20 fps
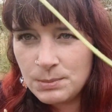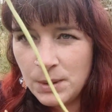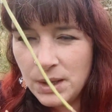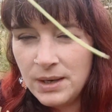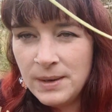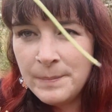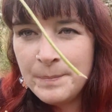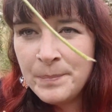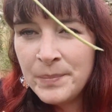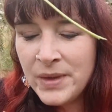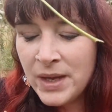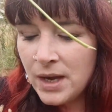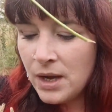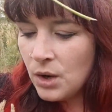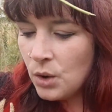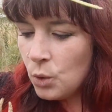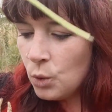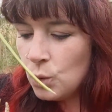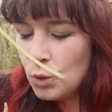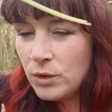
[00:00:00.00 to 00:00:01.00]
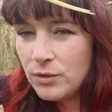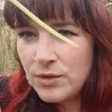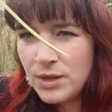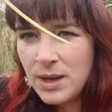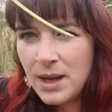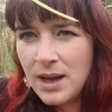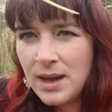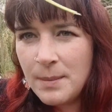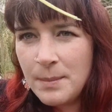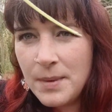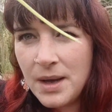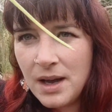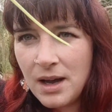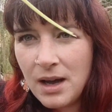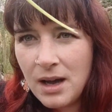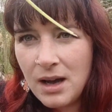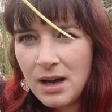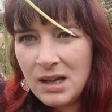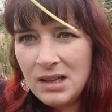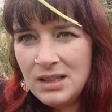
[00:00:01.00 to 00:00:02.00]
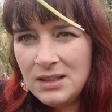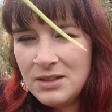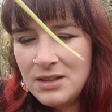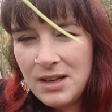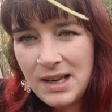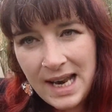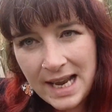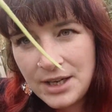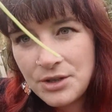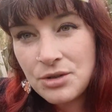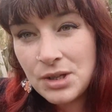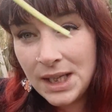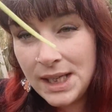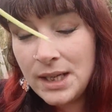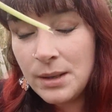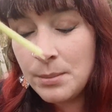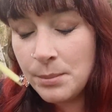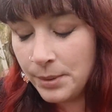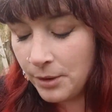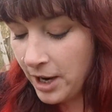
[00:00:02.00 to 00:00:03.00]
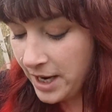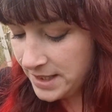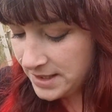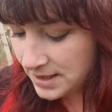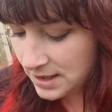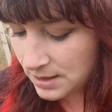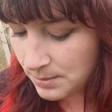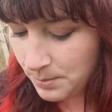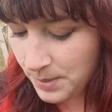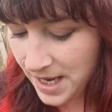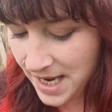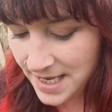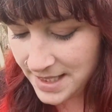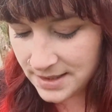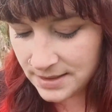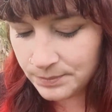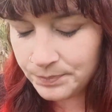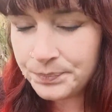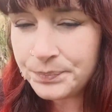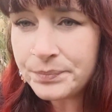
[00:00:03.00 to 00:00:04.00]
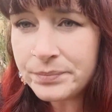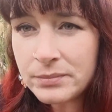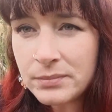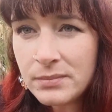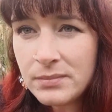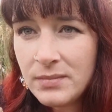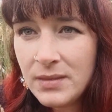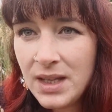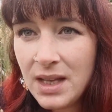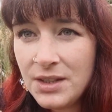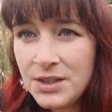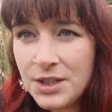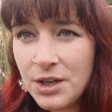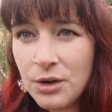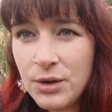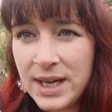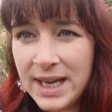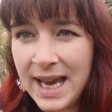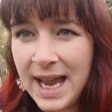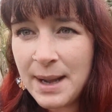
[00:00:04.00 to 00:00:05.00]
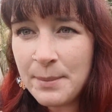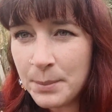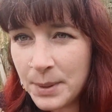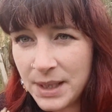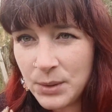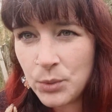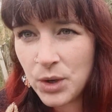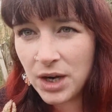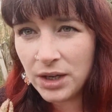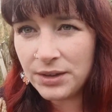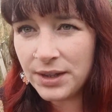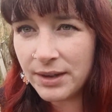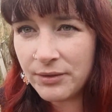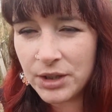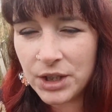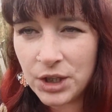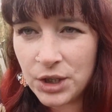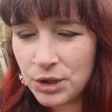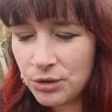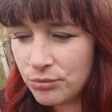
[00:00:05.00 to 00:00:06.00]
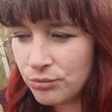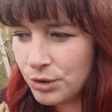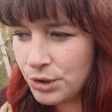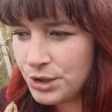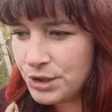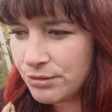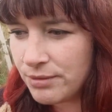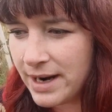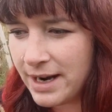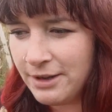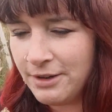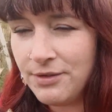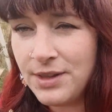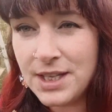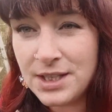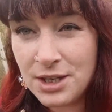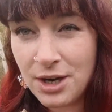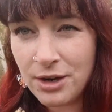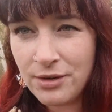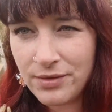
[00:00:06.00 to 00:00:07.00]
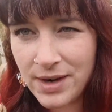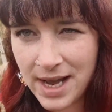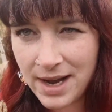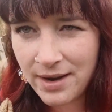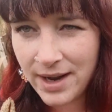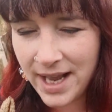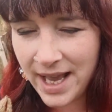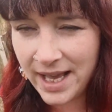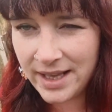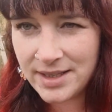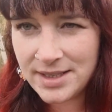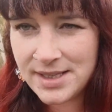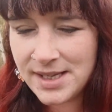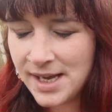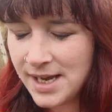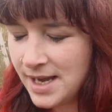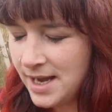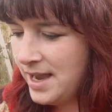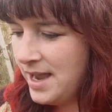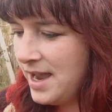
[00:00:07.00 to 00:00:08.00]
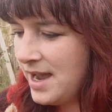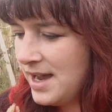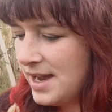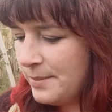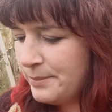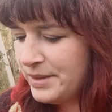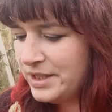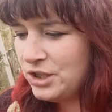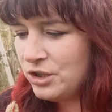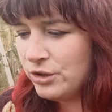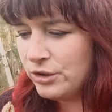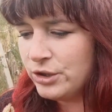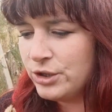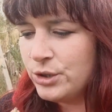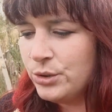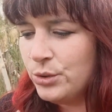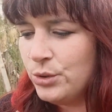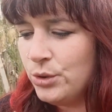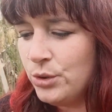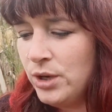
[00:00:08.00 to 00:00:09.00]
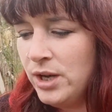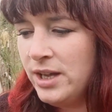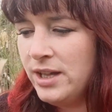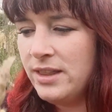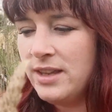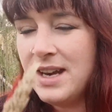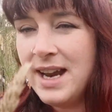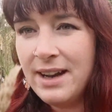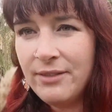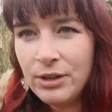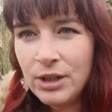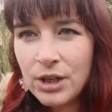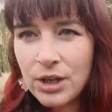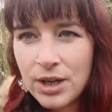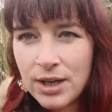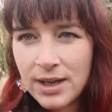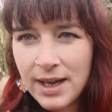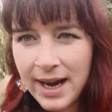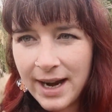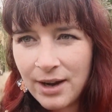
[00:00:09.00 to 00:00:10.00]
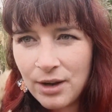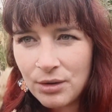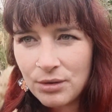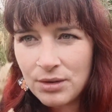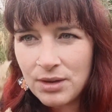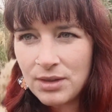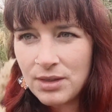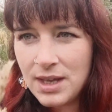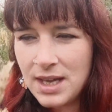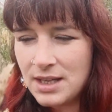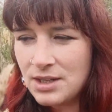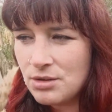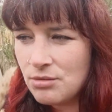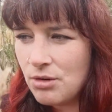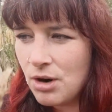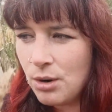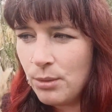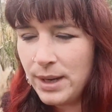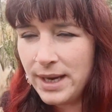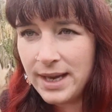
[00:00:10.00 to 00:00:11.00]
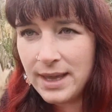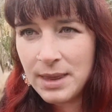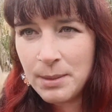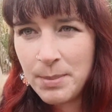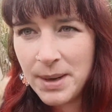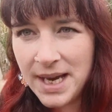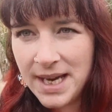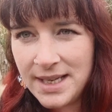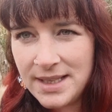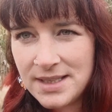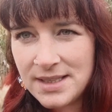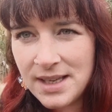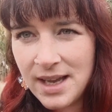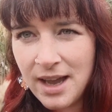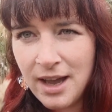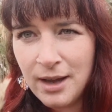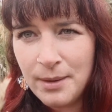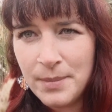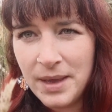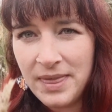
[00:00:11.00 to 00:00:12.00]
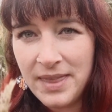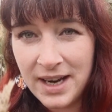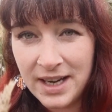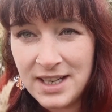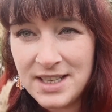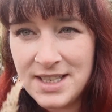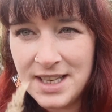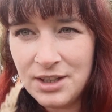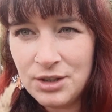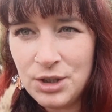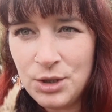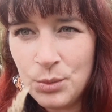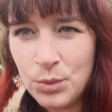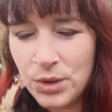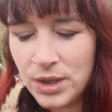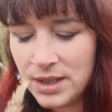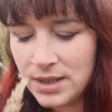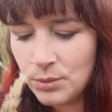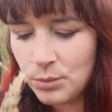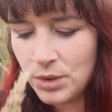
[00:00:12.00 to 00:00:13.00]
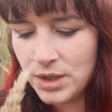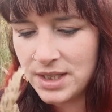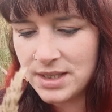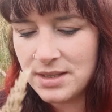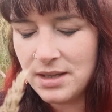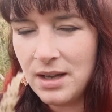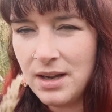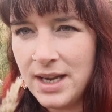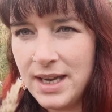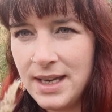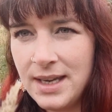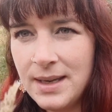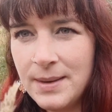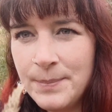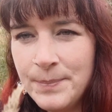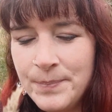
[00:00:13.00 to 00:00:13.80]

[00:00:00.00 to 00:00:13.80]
But all of them are laterally compressed at the base. So it can be worth having a good root around. If there's no flower heads and you're not sure, then have a look at how it's growing at the base, and that can tell you what it's like.